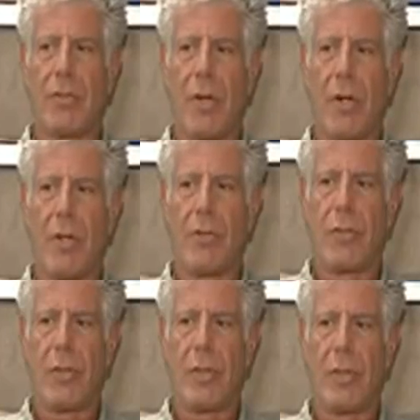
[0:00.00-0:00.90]
as far as
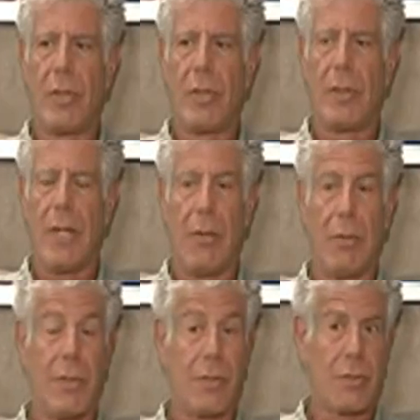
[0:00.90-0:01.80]
how
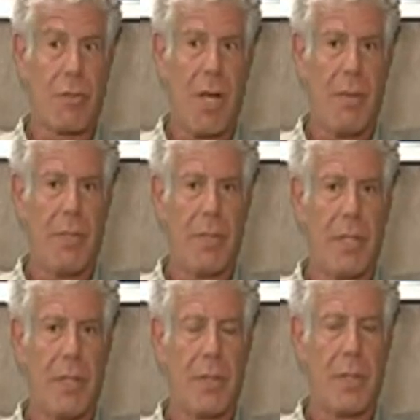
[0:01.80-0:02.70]
to describe it.
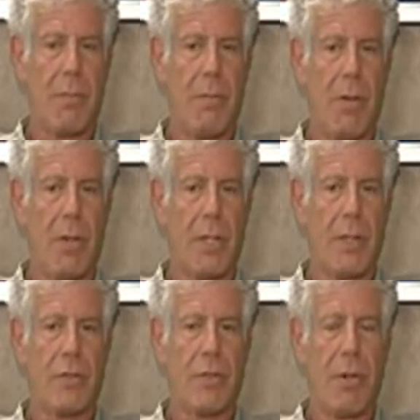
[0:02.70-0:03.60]
I think
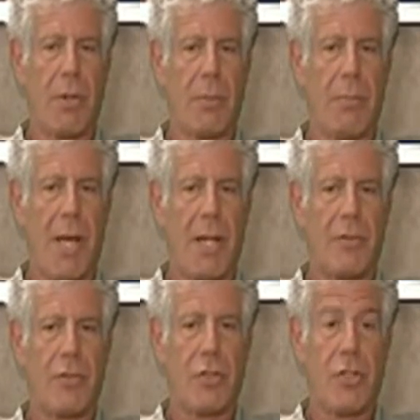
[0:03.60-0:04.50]
Americans and American
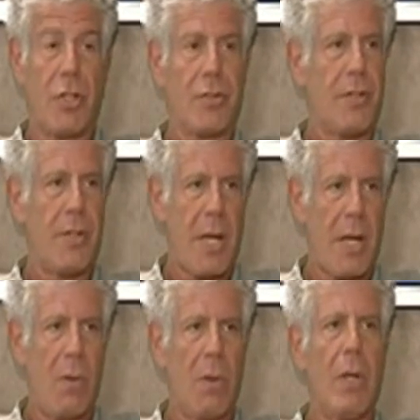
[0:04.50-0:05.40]
palates are just
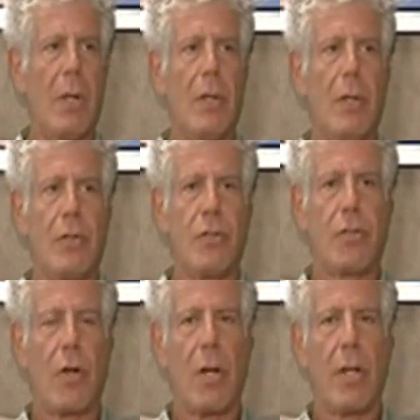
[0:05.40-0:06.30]
now
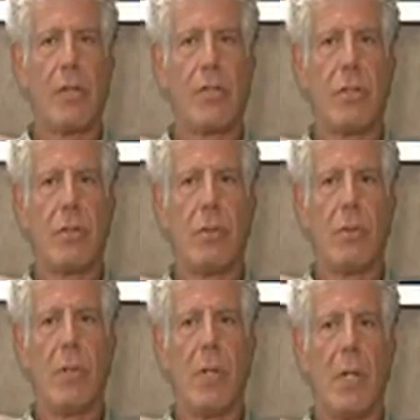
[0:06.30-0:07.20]
starting to